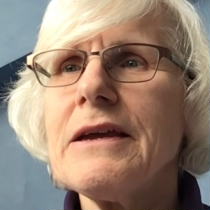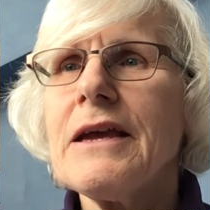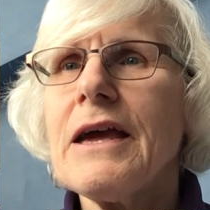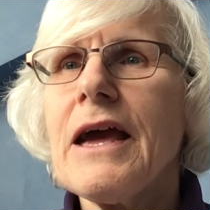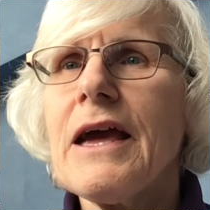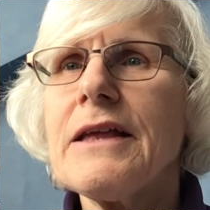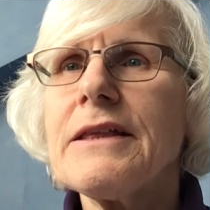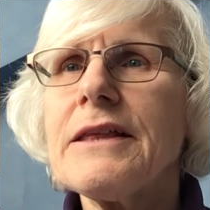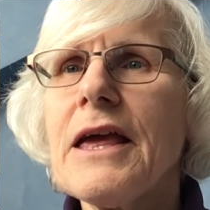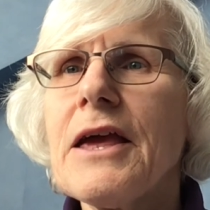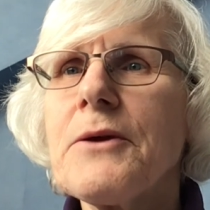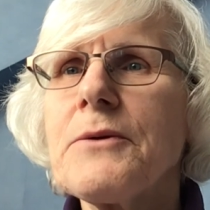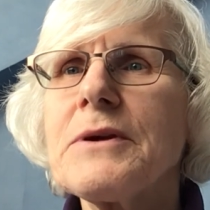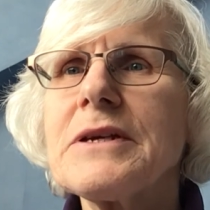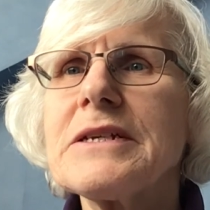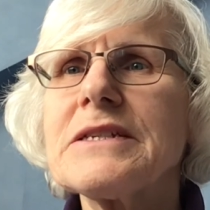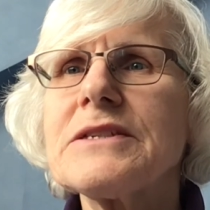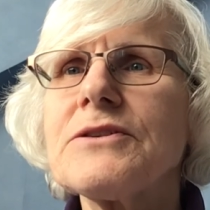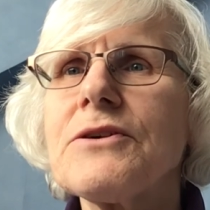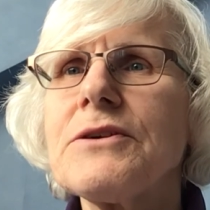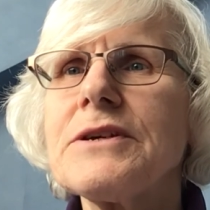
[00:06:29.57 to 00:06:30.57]
and how
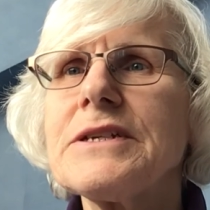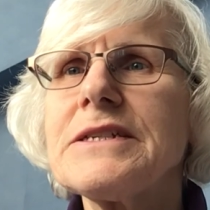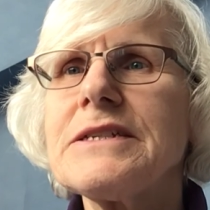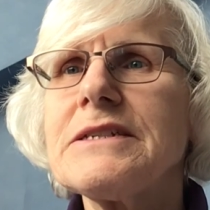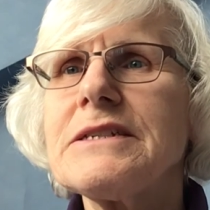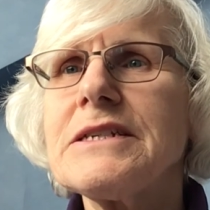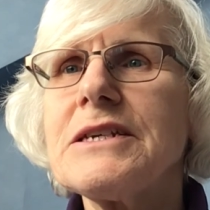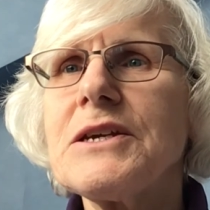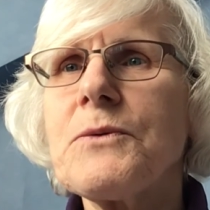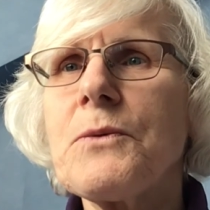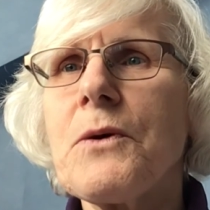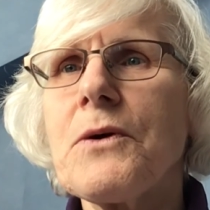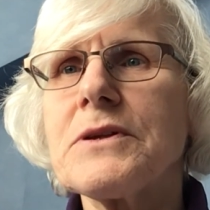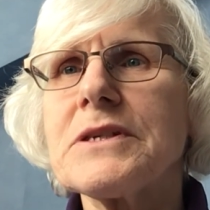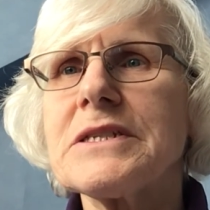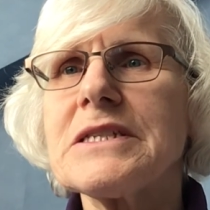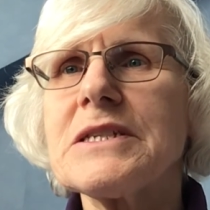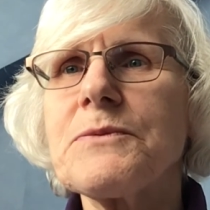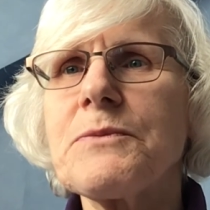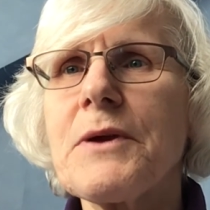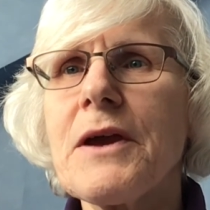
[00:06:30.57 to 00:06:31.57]
excited he was
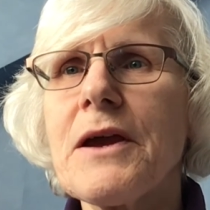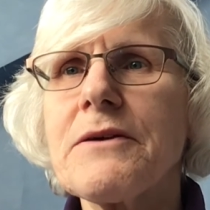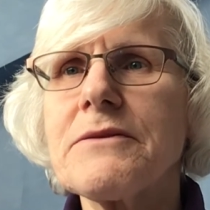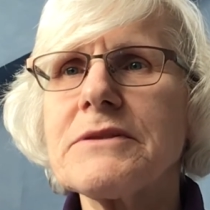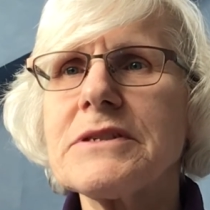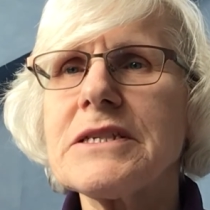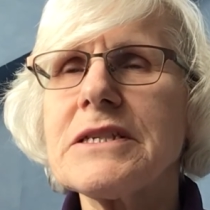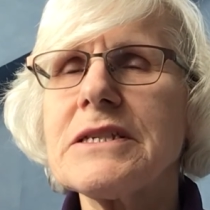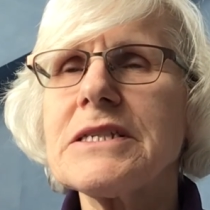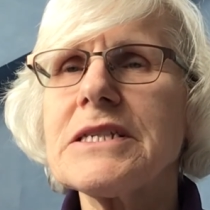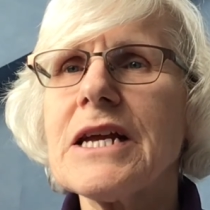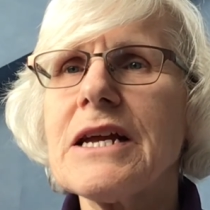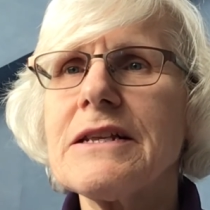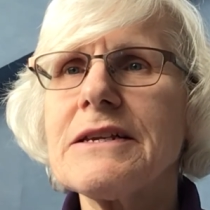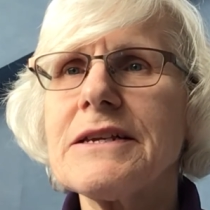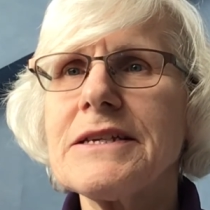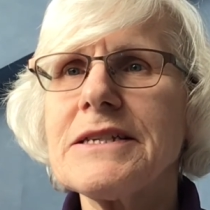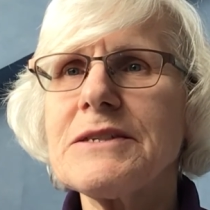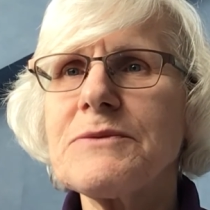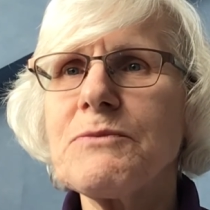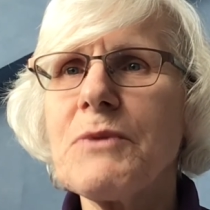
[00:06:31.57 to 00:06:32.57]
to be able to tell
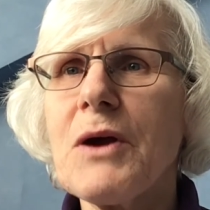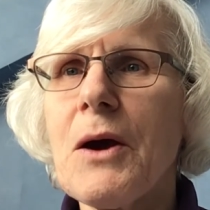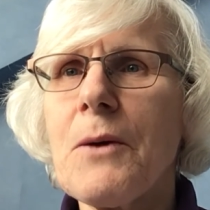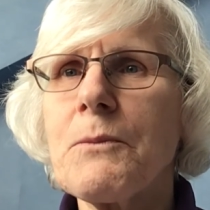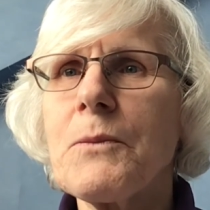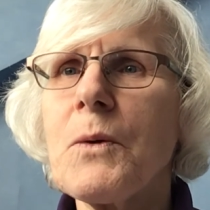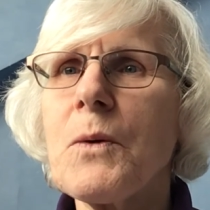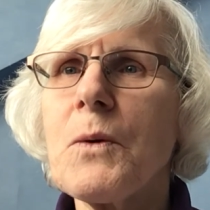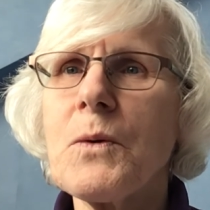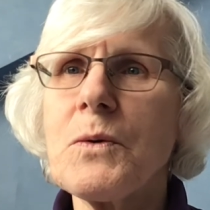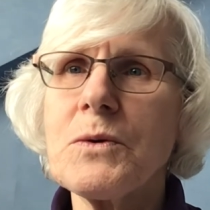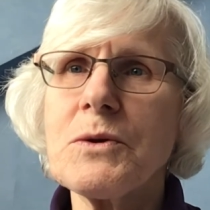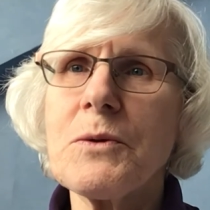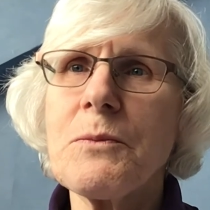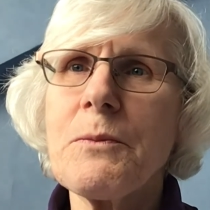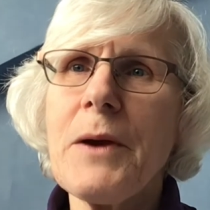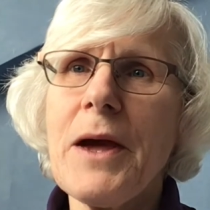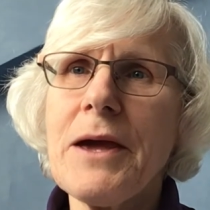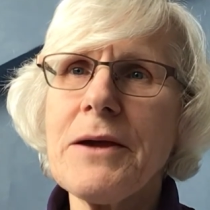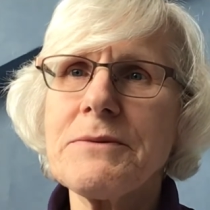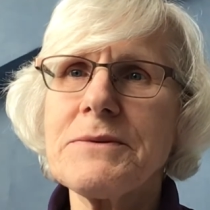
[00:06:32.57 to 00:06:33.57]
his mum all
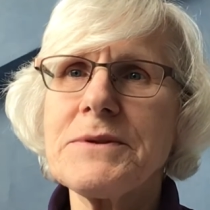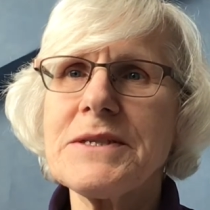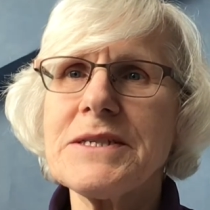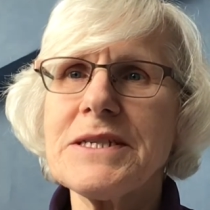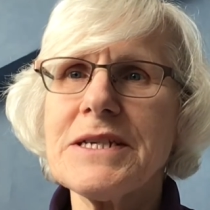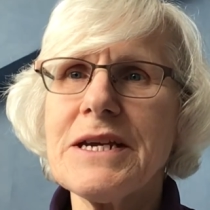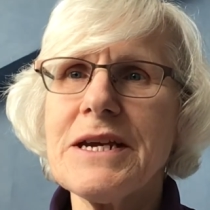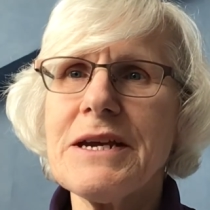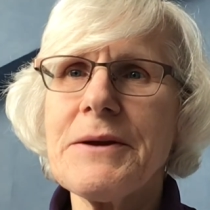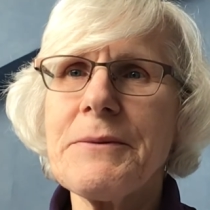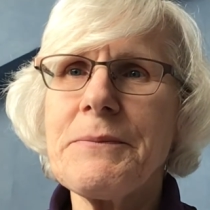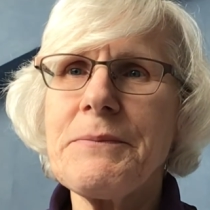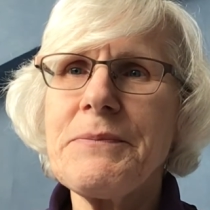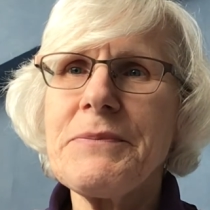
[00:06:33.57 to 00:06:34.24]
about it.